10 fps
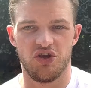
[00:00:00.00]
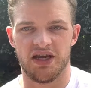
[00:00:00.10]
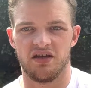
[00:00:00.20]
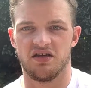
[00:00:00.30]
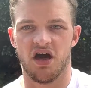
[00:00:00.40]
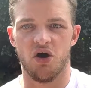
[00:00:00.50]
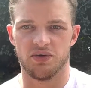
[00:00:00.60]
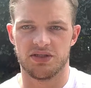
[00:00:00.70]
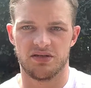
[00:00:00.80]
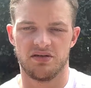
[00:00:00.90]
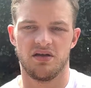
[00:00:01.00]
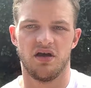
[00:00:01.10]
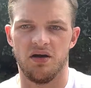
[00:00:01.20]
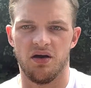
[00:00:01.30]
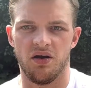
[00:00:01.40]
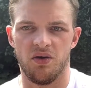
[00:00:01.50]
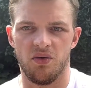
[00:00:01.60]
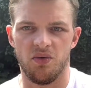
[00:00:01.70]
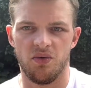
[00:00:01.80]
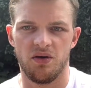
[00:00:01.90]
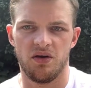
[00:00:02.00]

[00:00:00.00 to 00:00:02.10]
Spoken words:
you get goat. O,